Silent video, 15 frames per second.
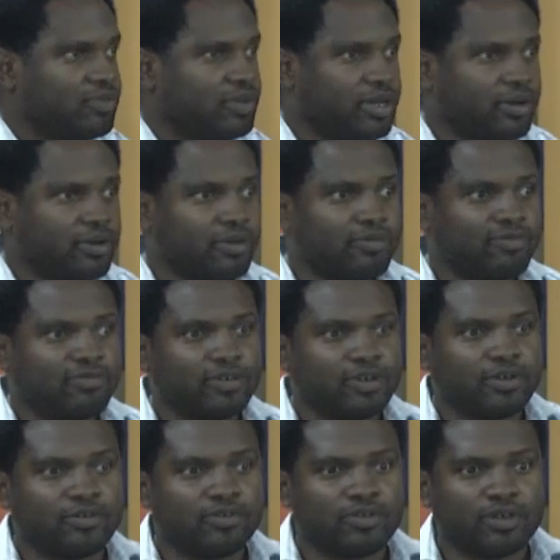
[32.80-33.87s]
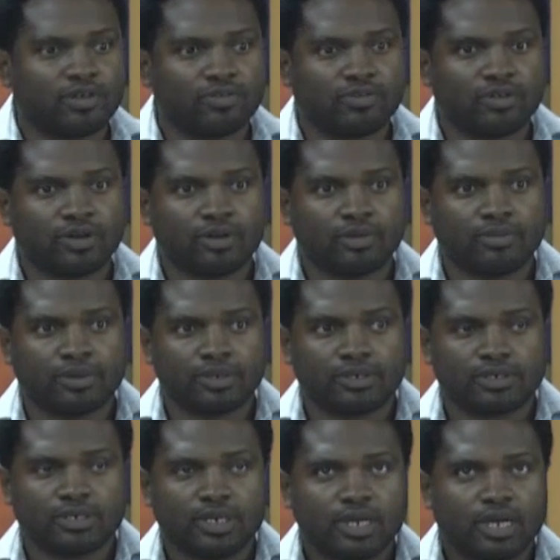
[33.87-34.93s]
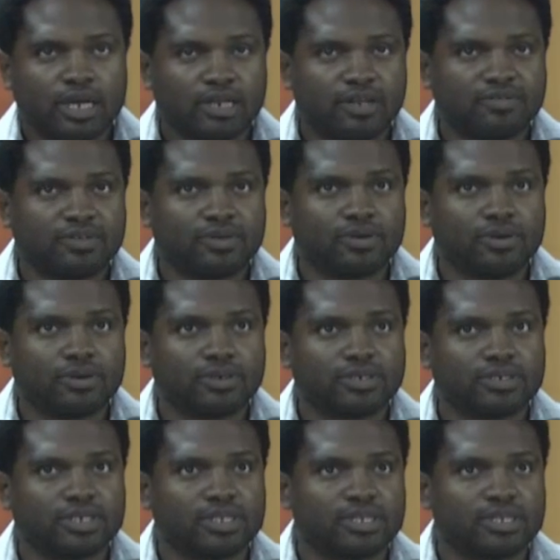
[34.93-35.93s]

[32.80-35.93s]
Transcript: Very, very, very, very much. I love the chorus.